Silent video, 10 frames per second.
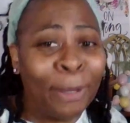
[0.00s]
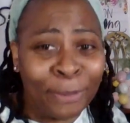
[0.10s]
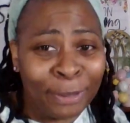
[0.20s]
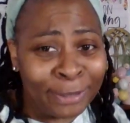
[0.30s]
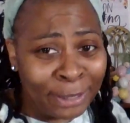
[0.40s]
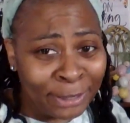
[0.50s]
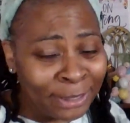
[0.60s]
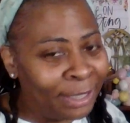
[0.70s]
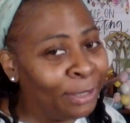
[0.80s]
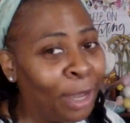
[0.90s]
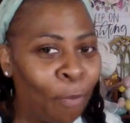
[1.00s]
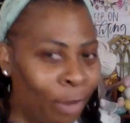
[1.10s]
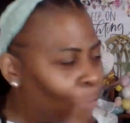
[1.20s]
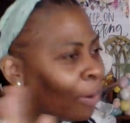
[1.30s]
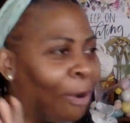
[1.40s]
My daughter says 10, y'all.
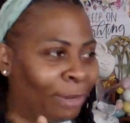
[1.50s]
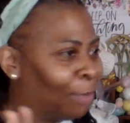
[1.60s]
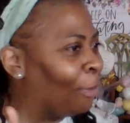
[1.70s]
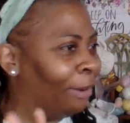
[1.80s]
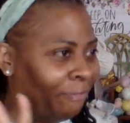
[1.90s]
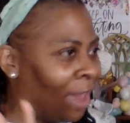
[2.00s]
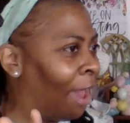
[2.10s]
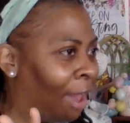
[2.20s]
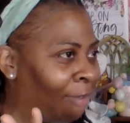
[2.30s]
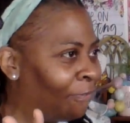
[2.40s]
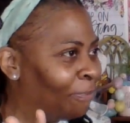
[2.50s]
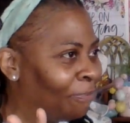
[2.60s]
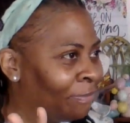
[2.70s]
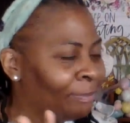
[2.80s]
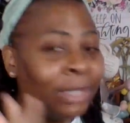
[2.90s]
We're, we're only going to five. Oh,
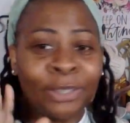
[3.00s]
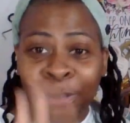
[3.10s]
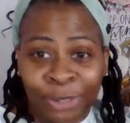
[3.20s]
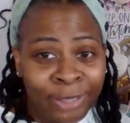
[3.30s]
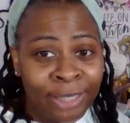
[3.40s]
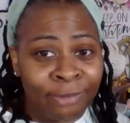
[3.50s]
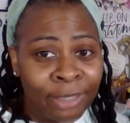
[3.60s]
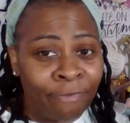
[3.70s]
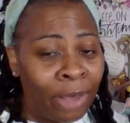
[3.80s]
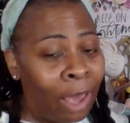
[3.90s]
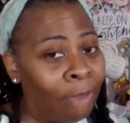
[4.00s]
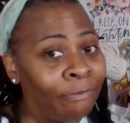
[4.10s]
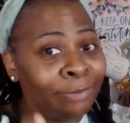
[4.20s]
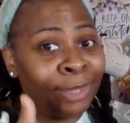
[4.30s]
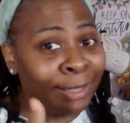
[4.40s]
five. So she gives it a five.
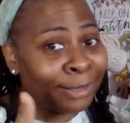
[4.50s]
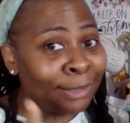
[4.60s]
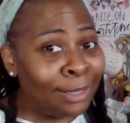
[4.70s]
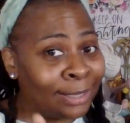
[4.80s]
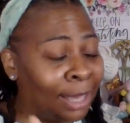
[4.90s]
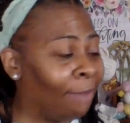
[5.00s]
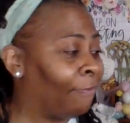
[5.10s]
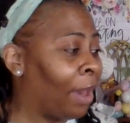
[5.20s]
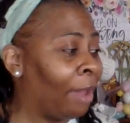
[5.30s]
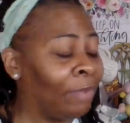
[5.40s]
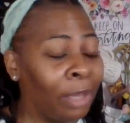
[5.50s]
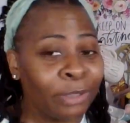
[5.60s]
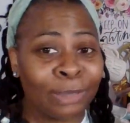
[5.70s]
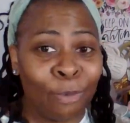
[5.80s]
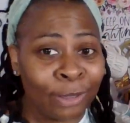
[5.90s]
This is a five, y'all.
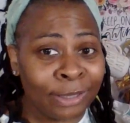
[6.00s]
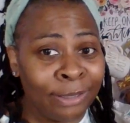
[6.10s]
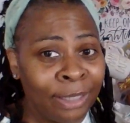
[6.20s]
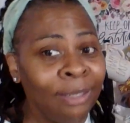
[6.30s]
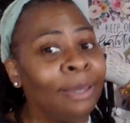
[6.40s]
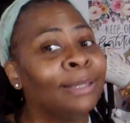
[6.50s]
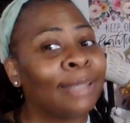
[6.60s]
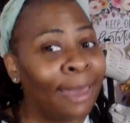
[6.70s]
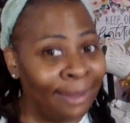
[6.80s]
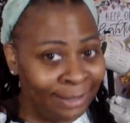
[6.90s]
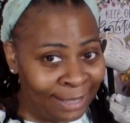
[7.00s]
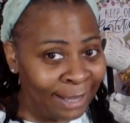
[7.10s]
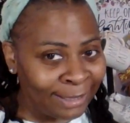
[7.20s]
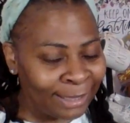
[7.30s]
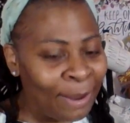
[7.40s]
The s'mores cookie is a
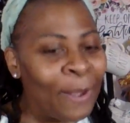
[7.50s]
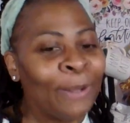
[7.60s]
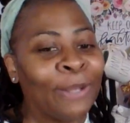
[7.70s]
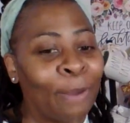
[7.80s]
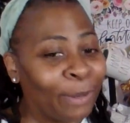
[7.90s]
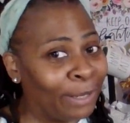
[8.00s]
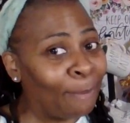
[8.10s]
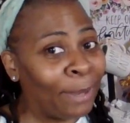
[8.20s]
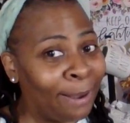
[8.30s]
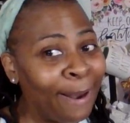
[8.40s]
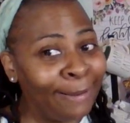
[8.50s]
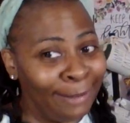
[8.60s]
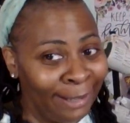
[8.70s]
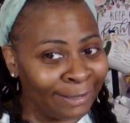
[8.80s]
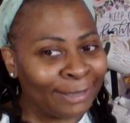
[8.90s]
yes. Now we're going to pick our
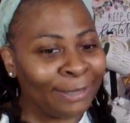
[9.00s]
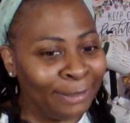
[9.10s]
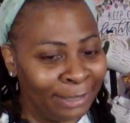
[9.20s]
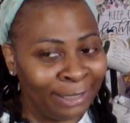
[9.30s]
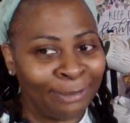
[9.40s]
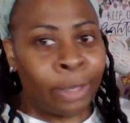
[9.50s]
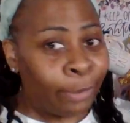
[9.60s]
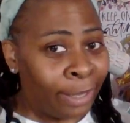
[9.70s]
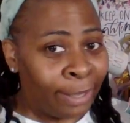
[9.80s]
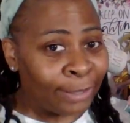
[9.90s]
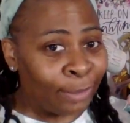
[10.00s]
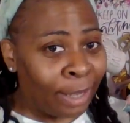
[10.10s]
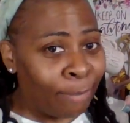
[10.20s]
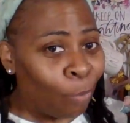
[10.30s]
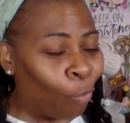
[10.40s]
next cookie. Okay, y'all. So I
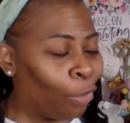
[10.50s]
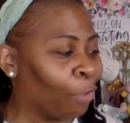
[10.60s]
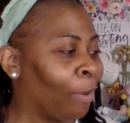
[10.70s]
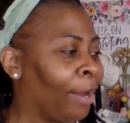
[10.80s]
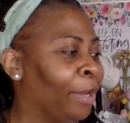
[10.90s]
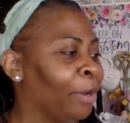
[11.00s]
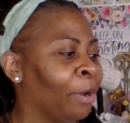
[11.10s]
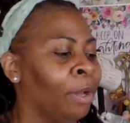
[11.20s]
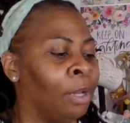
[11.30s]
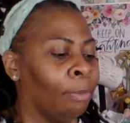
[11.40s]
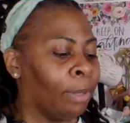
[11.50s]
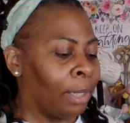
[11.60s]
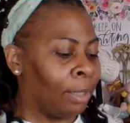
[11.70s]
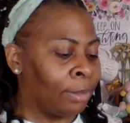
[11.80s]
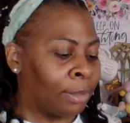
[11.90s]
got my water right here
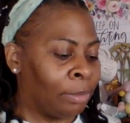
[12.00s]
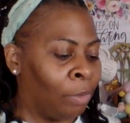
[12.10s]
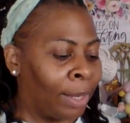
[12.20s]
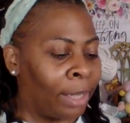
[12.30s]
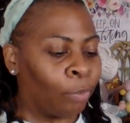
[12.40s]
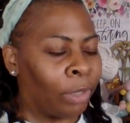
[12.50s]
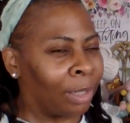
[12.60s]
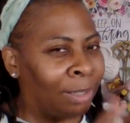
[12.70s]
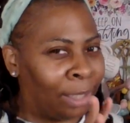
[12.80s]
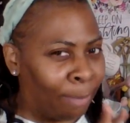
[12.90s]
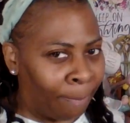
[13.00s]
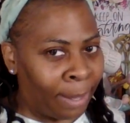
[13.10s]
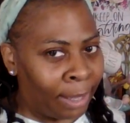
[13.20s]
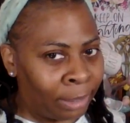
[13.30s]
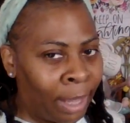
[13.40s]
because, you know, I kind of want to clean my
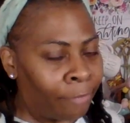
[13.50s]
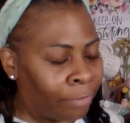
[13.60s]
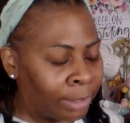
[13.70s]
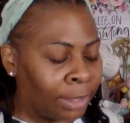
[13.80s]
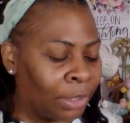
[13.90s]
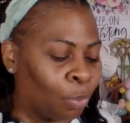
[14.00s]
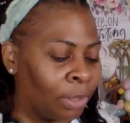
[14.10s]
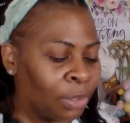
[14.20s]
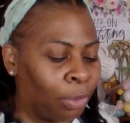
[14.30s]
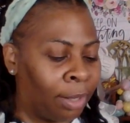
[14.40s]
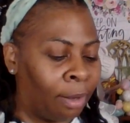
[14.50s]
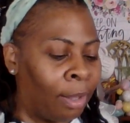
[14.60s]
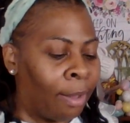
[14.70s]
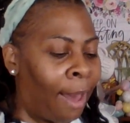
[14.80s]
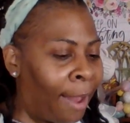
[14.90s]
palate after I taste one so that
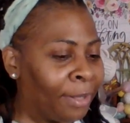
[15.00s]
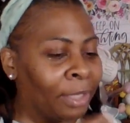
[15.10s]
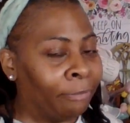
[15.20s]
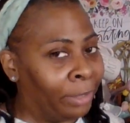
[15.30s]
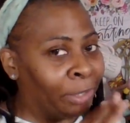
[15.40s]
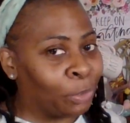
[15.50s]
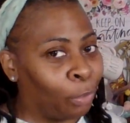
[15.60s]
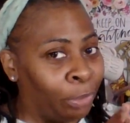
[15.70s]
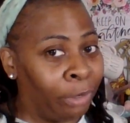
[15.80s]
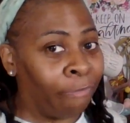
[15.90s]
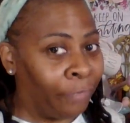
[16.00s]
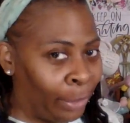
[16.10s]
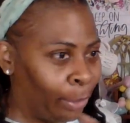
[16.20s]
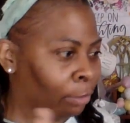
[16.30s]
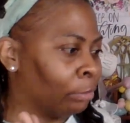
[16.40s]
I can give each one a
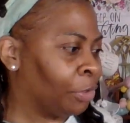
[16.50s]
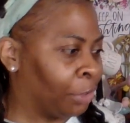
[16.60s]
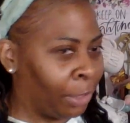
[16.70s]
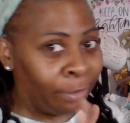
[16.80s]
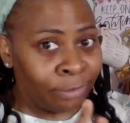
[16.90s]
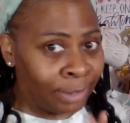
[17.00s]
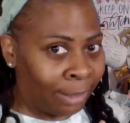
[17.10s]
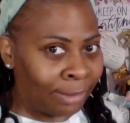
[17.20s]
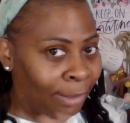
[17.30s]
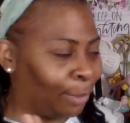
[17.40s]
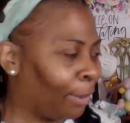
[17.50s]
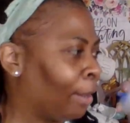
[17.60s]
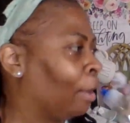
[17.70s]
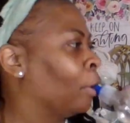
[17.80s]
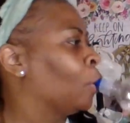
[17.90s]
fair share tasting.
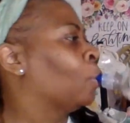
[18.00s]
Okay.